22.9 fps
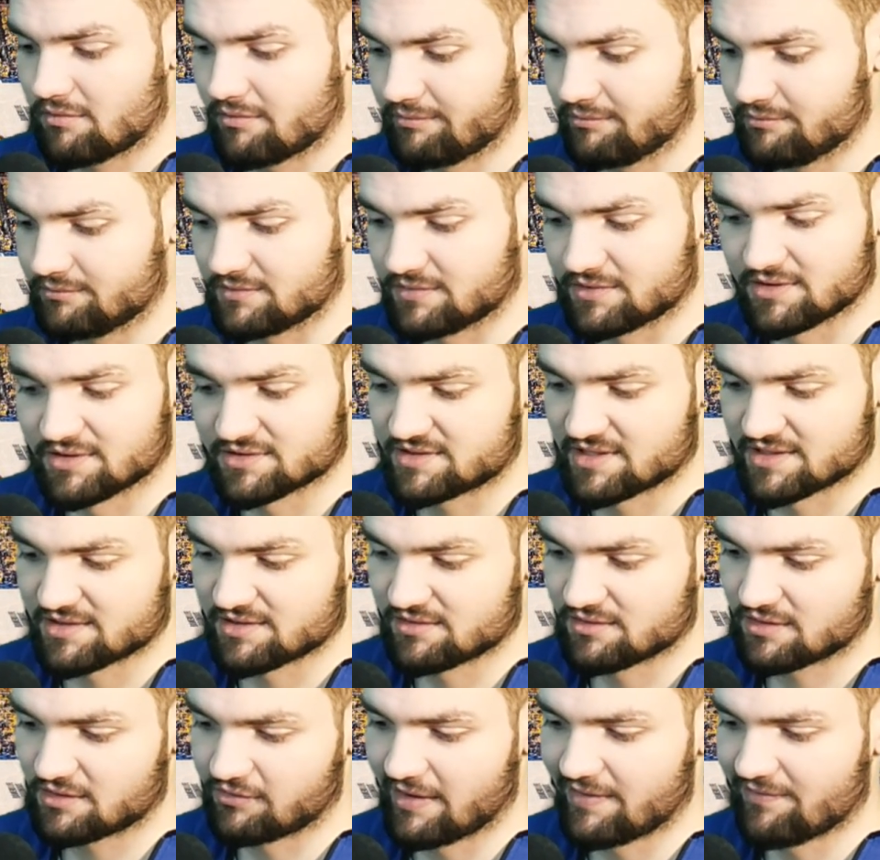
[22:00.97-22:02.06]
Those doesn't
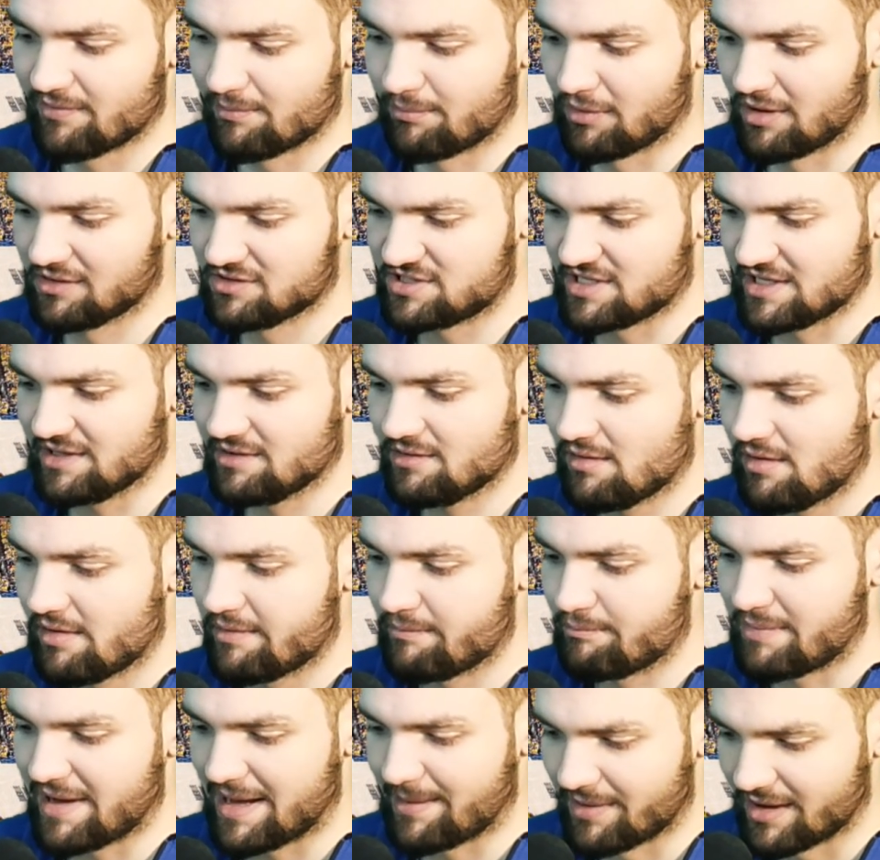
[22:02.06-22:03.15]
look great for Brunson.
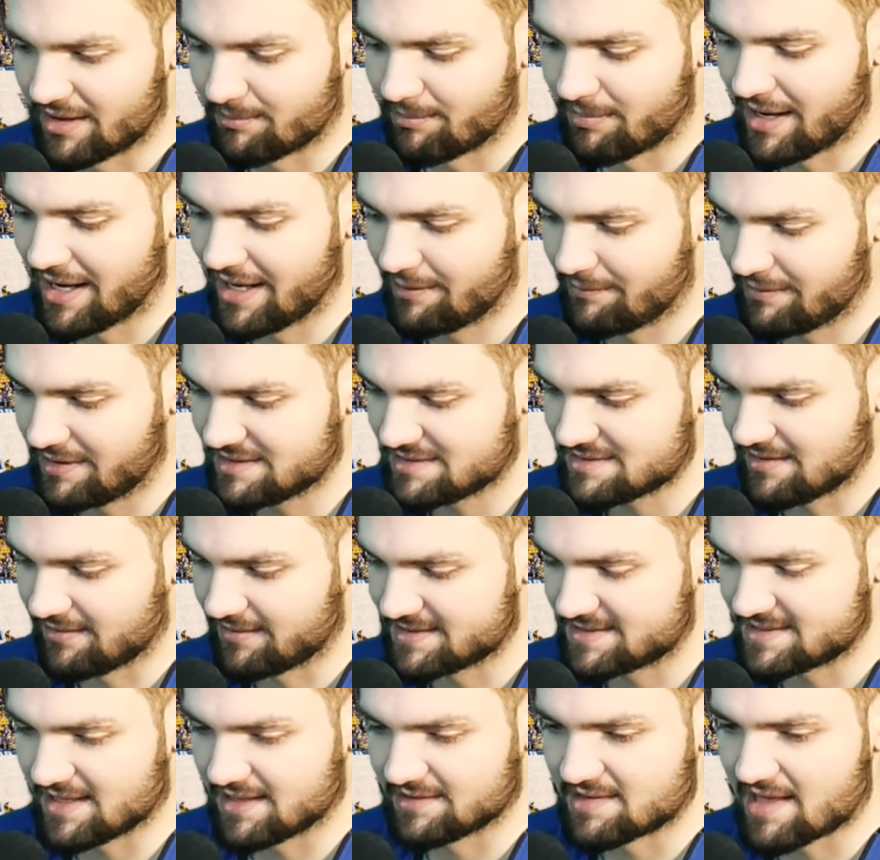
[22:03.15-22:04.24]
Bam Adebayo is. I
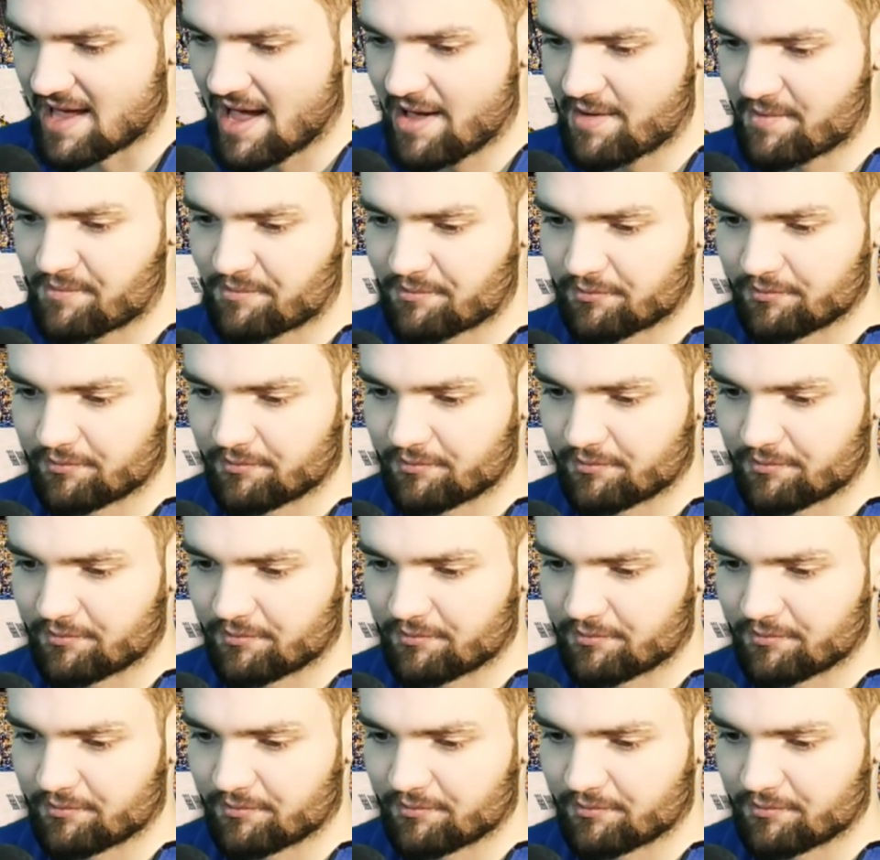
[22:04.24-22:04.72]
already said that.